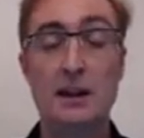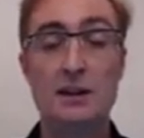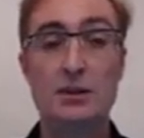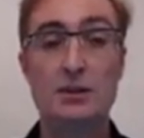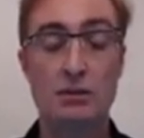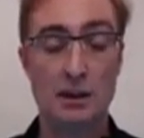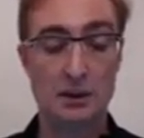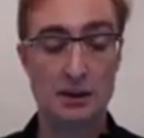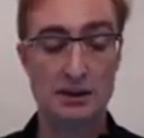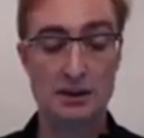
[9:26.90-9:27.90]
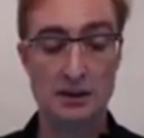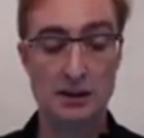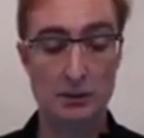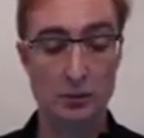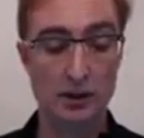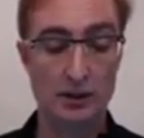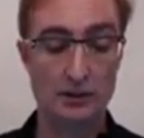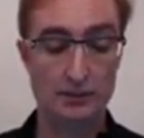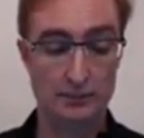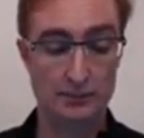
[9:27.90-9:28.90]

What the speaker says: Now let's use replicas in the network.